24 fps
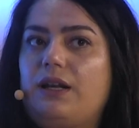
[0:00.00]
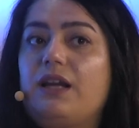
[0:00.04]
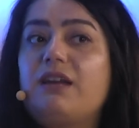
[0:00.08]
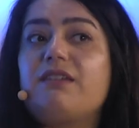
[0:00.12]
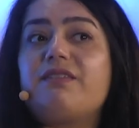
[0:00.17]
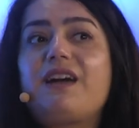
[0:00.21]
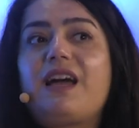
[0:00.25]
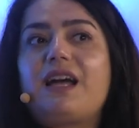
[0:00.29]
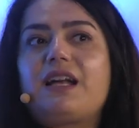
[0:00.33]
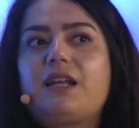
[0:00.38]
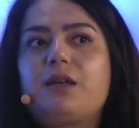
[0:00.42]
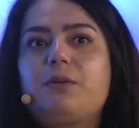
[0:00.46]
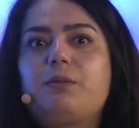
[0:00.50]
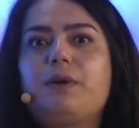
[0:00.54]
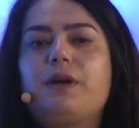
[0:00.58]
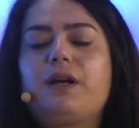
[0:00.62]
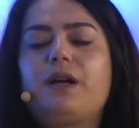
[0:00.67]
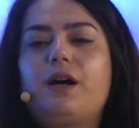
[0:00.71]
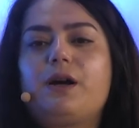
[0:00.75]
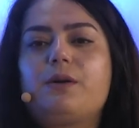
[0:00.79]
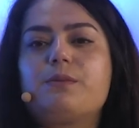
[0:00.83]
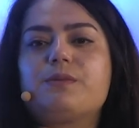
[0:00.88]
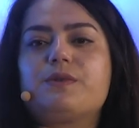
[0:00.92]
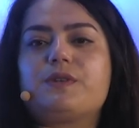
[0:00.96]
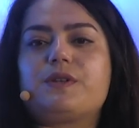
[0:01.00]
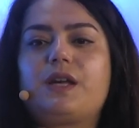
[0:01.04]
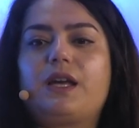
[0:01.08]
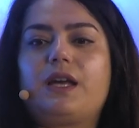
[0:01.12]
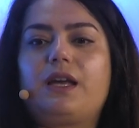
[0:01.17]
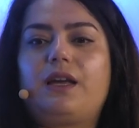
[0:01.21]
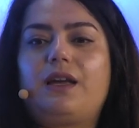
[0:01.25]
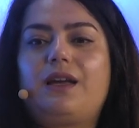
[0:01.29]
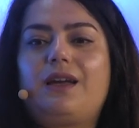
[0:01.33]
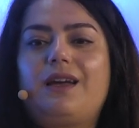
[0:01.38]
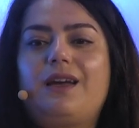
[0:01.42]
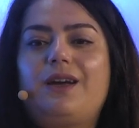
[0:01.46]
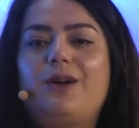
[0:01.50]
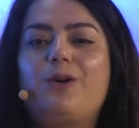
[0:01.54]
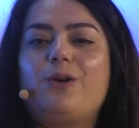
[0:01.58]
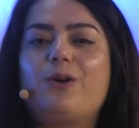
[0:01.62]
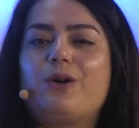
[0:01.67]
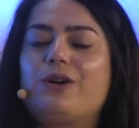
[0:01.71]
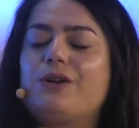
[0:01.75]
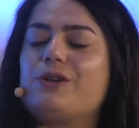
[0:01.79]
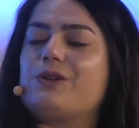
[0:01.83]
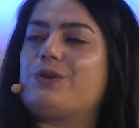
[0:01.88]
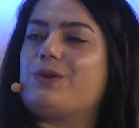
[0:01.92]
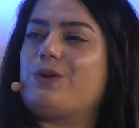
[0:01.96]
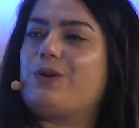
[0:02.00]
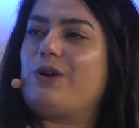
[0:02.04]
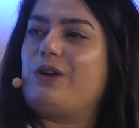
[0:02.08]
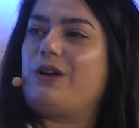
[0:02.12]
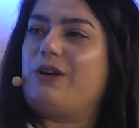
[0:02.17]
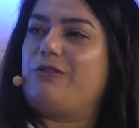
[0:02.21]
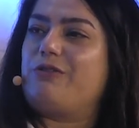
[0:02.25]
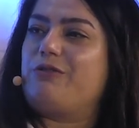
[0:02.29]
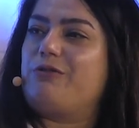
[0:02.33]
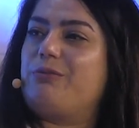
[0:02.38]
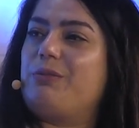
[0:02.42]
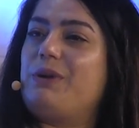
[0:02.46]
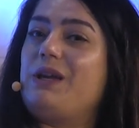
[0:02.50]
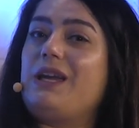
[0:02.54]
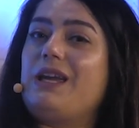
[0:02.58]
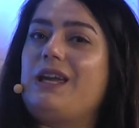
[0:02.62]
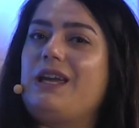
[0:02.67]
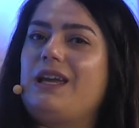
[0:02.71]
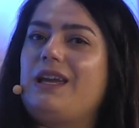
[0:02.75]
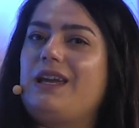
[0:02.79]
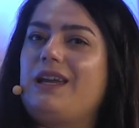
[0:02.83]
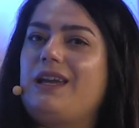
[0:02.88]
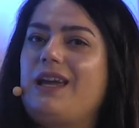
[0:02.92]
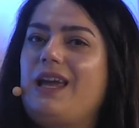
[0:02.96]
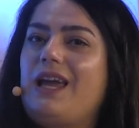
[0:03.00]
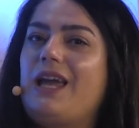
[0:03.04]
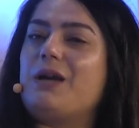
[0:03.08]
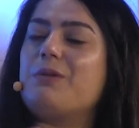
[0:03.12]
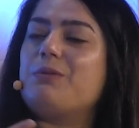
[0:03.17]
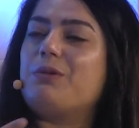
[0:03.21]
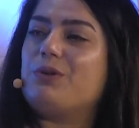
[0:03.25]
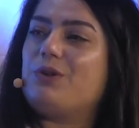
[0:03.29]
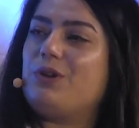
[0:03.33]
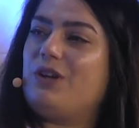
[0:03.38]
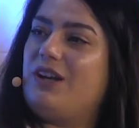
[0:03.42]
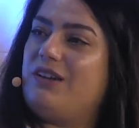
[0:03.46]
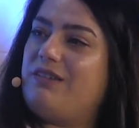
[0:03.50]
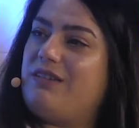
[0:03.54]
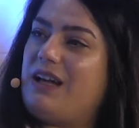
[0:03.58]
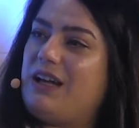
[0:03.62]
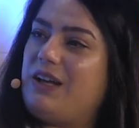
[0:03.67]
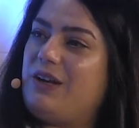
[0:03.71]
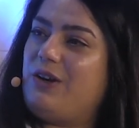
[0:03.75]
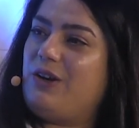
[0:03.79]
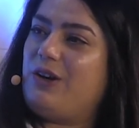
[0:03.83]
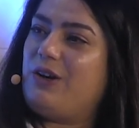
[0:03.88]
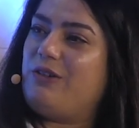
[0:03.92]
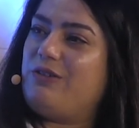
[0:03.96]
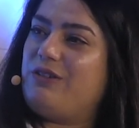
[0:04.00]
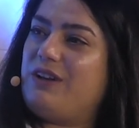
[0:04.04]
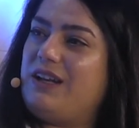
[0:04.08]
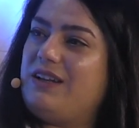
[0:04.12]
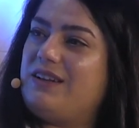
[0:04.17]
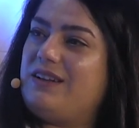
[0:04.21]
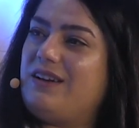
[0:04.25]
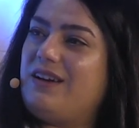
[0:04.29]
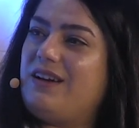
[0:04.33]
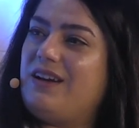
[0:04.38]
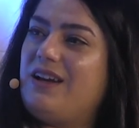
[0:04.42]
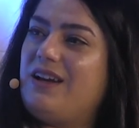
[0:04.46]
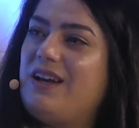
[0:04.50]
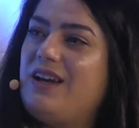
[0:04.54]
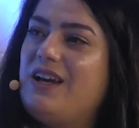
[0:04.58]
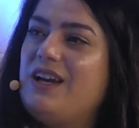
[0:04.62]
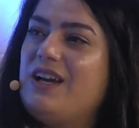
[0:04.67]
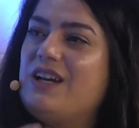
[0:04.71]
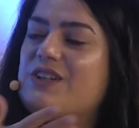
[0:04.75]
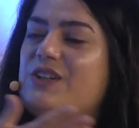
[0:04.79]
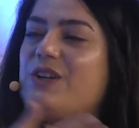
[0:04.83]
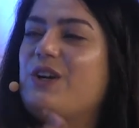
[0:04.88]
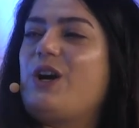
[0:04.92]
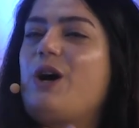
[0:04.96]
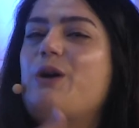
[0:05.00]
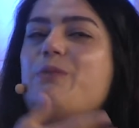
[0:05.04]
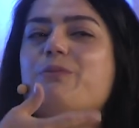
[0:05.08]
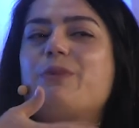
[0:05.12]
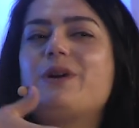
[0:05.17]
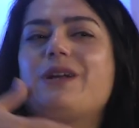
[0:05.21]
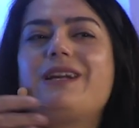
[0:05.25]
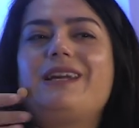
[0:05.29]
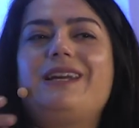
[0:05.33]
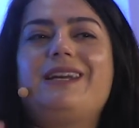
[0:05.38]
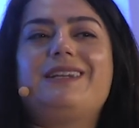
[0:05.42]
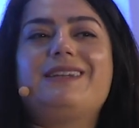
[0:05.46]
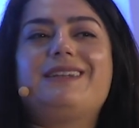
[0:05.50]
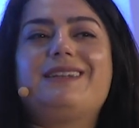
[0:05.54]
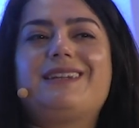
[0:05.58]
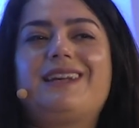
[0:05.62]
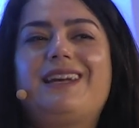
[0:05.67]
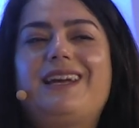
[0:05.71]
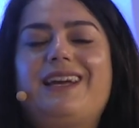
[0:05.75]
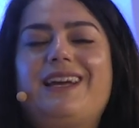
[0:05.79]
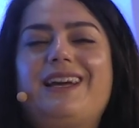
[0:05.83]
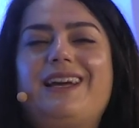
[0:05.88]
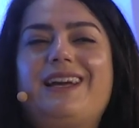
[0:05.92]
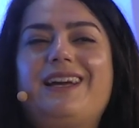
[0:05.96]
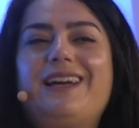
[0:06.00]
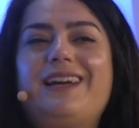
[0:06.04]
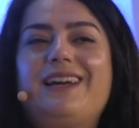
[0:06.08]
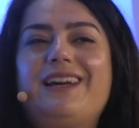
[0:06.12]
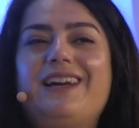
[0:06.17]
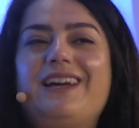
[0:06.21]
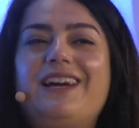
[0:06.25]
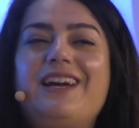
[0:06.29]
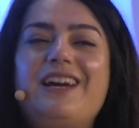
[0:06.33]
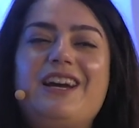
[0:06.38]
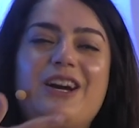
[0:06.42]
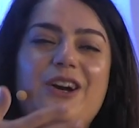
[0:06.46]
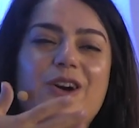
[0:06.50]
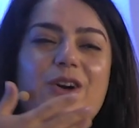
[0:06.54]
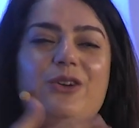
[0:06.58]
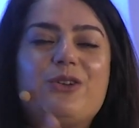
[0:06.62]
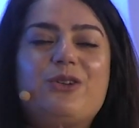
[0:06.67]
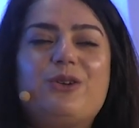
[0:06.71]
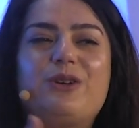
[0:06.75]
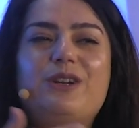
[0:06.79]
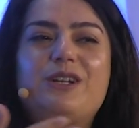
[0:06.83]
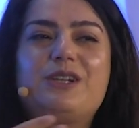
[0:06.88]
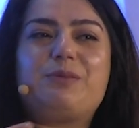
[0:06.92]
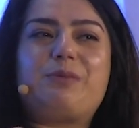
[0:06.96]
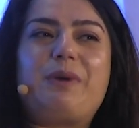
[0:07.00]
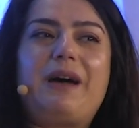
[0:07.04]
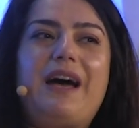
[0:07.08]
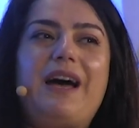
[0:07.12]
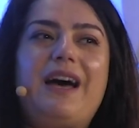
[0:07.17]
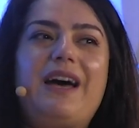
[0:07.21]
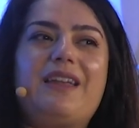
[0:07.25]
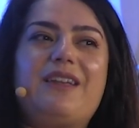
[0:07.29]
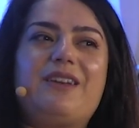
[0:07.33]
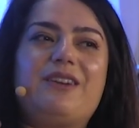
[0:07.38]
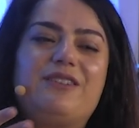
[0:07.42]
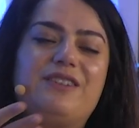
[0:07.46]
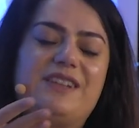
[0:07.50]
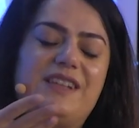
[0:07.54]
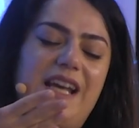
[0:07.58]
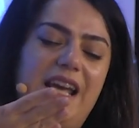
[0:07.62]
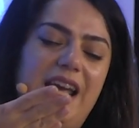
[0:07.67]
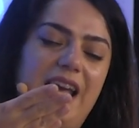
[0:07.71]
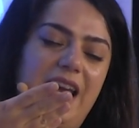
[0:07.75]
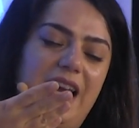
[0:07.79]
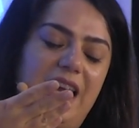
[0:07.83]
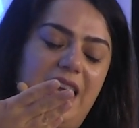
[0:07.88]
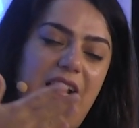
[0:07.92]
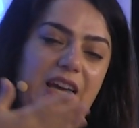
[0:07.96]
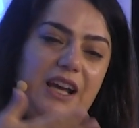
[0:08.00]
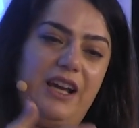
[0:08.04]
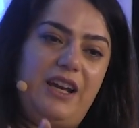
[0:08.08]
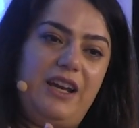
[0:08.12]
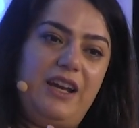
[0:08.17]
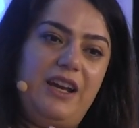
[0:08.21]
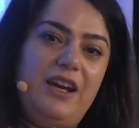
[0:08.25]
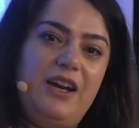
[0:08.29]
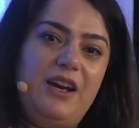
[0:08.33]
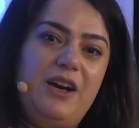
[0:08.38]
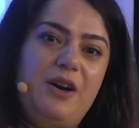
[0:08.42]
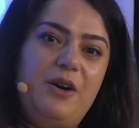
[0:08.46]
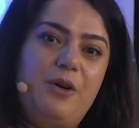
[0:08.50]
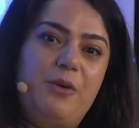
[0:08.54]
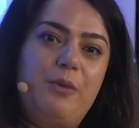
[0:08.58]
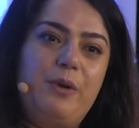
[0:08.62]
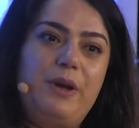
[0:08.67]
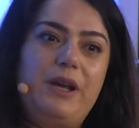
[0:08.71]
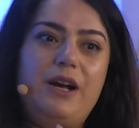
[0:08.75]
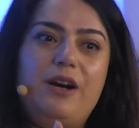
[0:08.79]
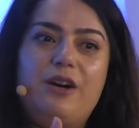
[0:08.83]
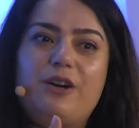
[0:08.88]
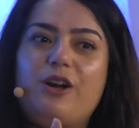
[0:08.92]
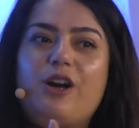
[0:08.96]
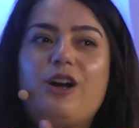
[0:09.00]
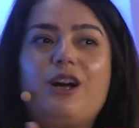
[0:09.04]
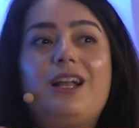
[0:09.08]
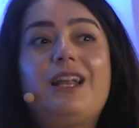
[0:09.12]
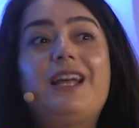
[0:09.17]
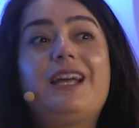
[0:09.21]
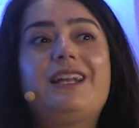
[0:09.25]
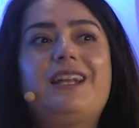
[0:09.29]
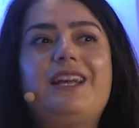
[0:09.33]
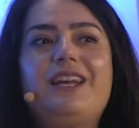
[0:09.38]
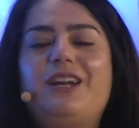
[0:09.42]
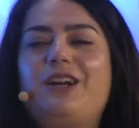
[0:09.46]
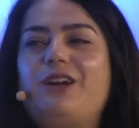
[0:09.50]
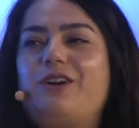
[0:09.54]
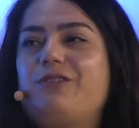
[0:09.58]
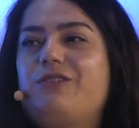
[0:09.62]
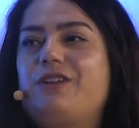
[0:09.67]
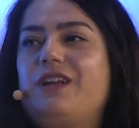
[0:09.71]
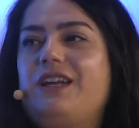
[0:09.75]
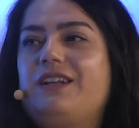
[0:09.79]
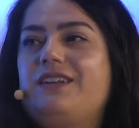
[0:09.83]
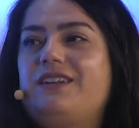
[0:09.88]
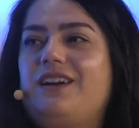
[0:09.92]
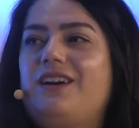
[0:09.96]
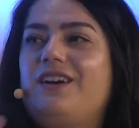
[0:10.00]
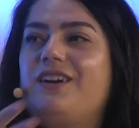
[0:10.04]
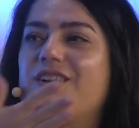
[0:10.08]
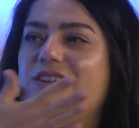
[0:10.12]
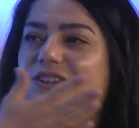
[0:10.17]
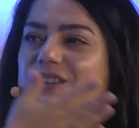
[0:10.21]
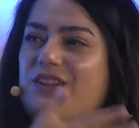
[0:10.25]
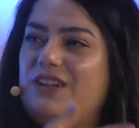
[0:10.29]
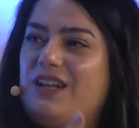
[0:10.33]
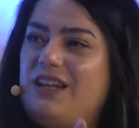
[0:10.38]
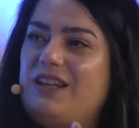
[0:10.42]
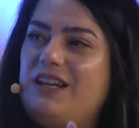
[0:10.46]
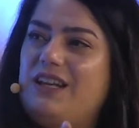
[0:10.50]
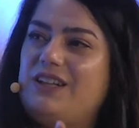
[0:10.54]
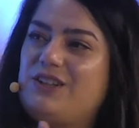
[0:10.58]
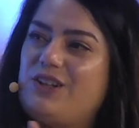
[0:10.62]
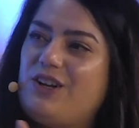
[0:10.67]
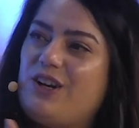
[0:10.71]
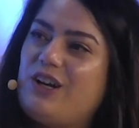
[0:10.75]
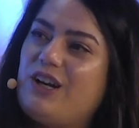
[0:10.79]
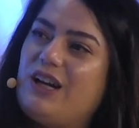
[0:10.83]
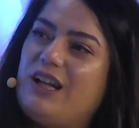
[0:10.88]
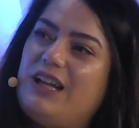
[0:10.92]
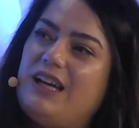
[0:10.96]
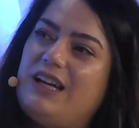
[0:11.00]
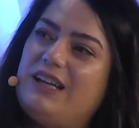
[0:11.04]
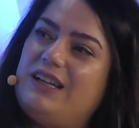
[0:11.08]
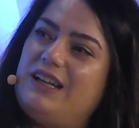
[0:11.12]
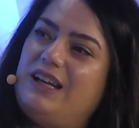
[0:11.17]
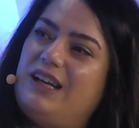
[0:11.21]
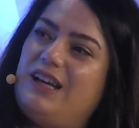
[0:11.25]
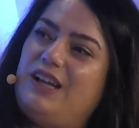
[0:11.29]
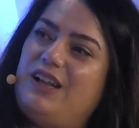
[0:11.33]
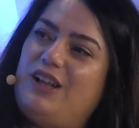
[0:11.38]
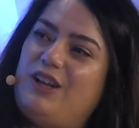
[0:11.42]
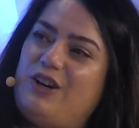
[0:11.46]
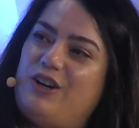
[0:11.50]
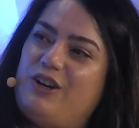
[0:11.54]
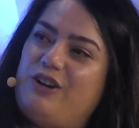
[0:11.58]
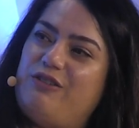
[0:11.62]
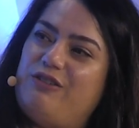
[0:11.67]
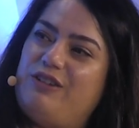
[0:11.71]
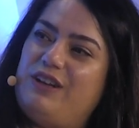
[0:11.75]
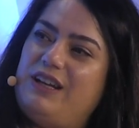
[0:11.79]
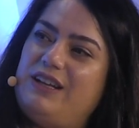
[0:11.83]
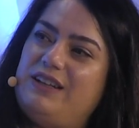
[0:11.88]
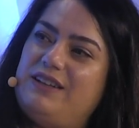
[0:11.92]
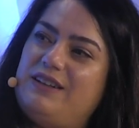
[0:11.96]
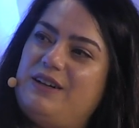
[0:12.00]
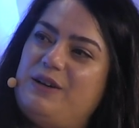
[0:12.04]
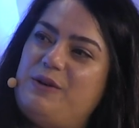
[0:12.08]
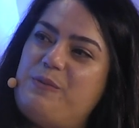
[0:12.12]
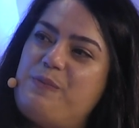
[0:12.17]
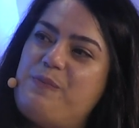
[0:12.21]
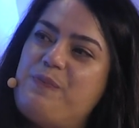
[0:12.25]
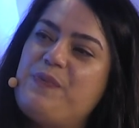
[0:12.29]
In fact, it becomes like a cornerstone of being able to get value out of data. So companies go through this path of saying, like, we are not collecting enough data. So then they start collecting a lot of data.